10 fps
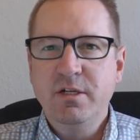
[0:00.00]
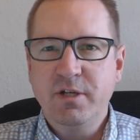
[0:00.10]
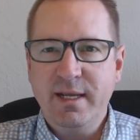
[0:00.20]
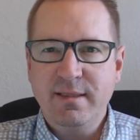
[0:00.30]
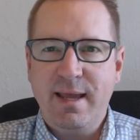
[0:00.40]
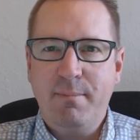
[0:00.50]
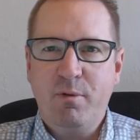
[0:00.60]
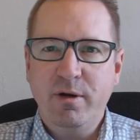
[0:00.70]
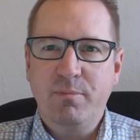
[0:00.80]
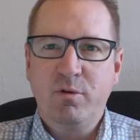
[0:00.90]
to get that
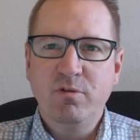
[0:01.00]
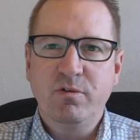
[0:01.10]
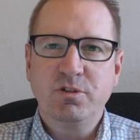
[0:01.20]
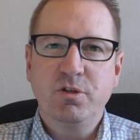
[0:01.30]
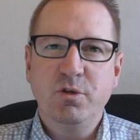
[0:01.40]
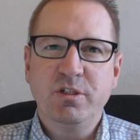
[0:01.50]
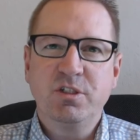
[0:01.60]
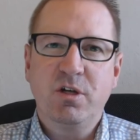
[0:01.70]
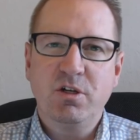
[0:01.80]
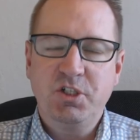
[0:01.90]
pre-approval so you can
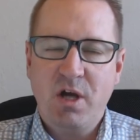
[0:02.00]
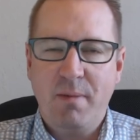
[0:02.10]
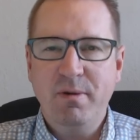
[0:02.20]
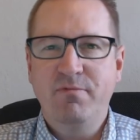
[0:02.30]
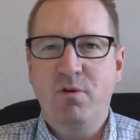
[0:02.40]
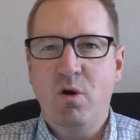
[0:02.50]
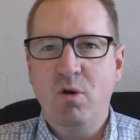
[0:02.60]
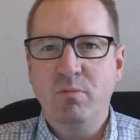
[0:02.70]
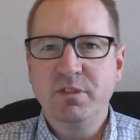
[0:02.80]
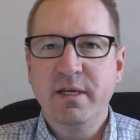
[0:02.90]
start shopping for
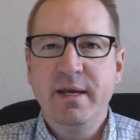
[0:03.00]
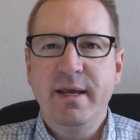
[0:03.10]
homes.